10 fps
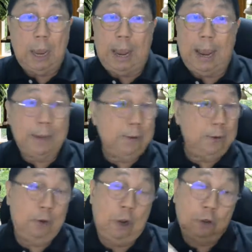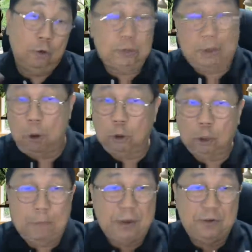And you got to do some
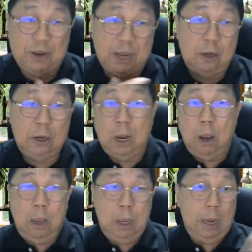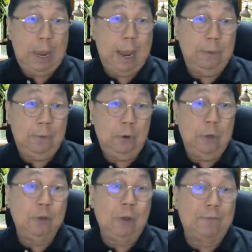automation, and you
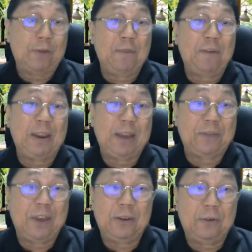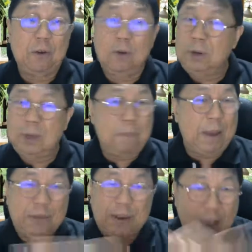need to have traffic. That's it. The
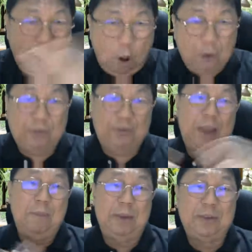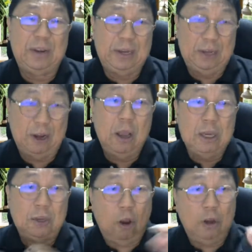basic are all the same, basically.
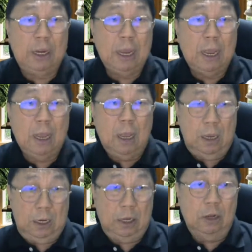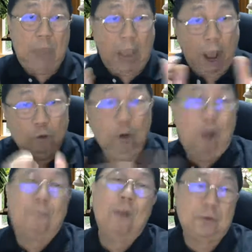It's only, how do
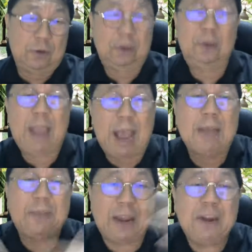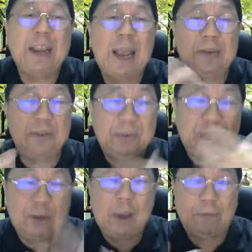you, of course, there are
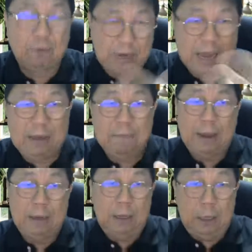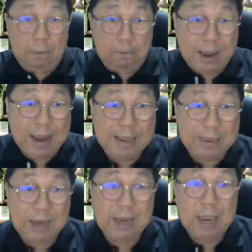technicalities that you have to learn, but the main
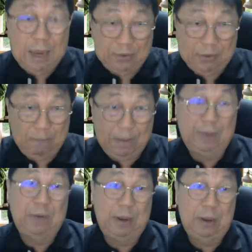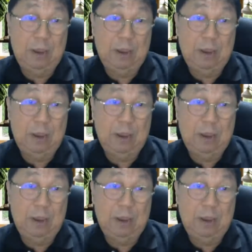thing is the basic.